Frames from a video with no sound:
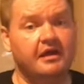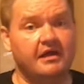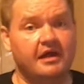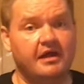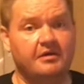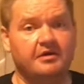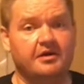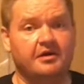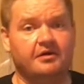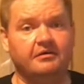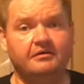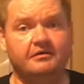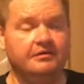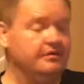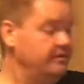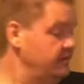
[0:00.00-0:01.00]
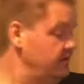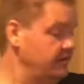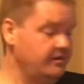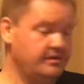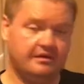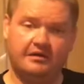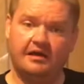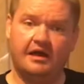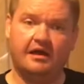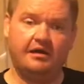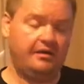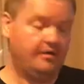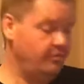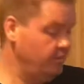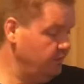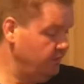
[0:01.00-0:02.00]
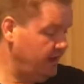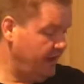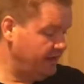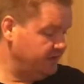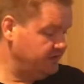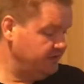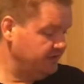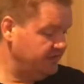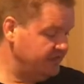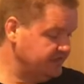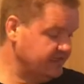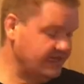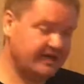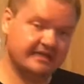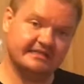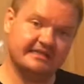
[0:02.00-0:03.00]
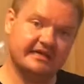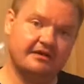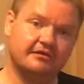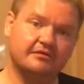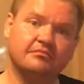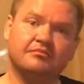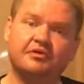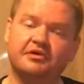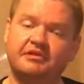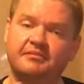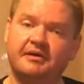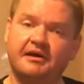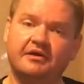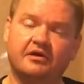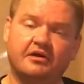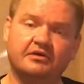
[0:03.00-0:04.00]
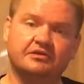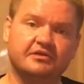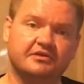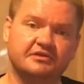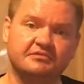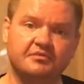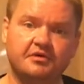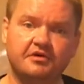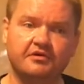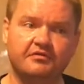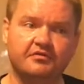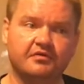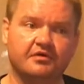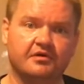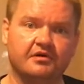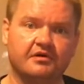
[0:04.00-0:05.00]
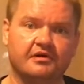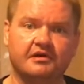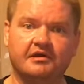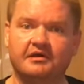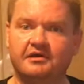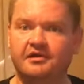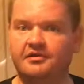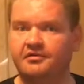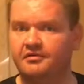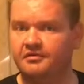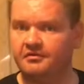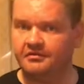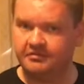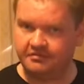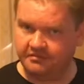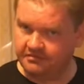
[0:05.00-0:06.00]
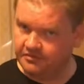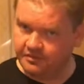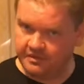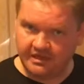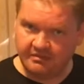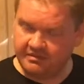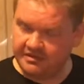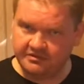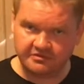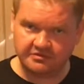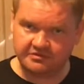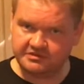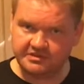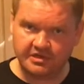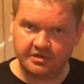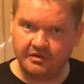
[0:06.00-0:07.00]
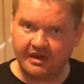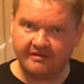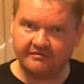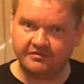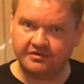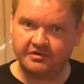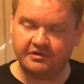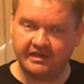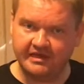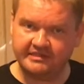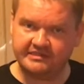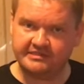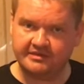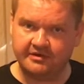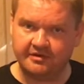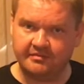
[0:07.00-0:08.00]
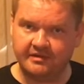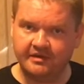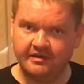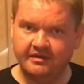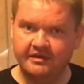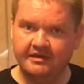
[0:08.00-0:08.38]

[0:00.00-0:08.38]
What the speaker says: now y'all, I took these guys out and put them out onto the smoker for another 20 minutes or so after you last saw me.